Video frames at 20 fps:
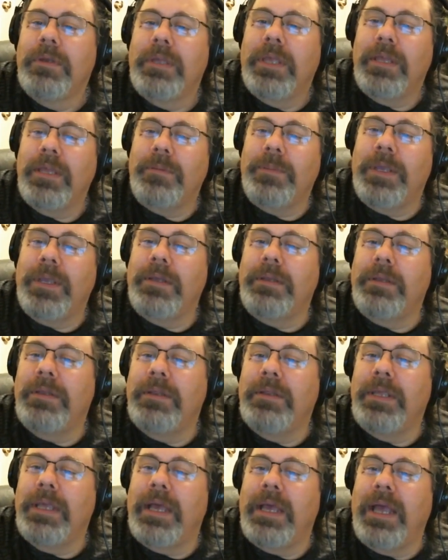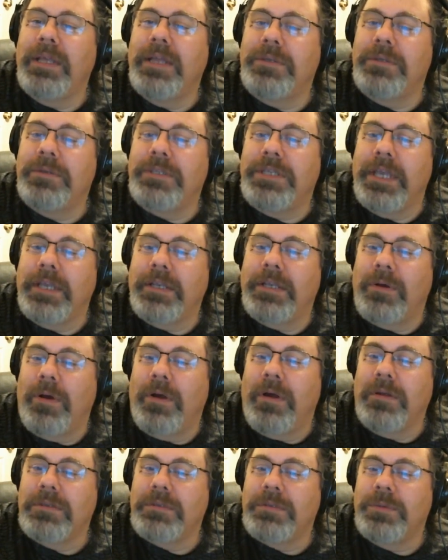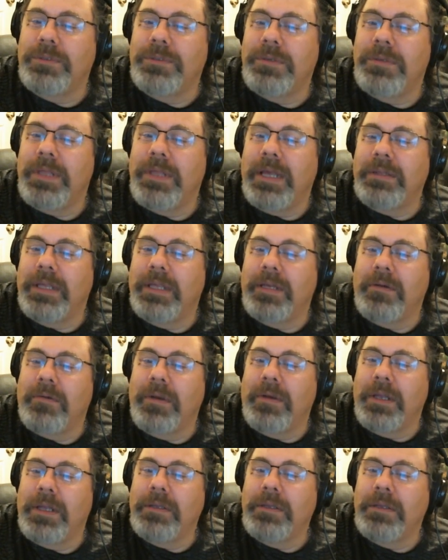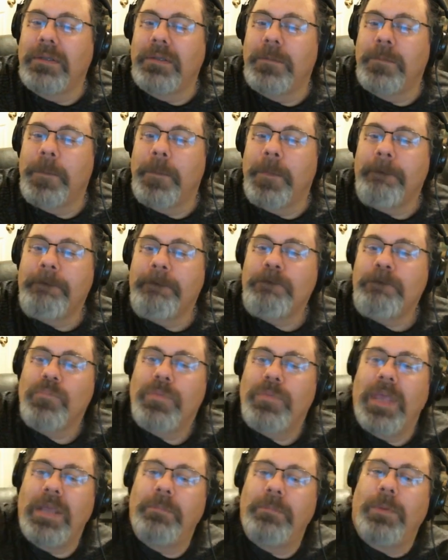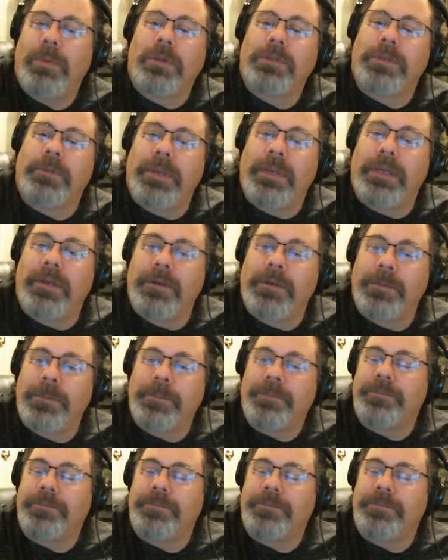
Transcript: Hitman, yeah, I do take calls. We'll do that later on. Hey, Boulder Bear.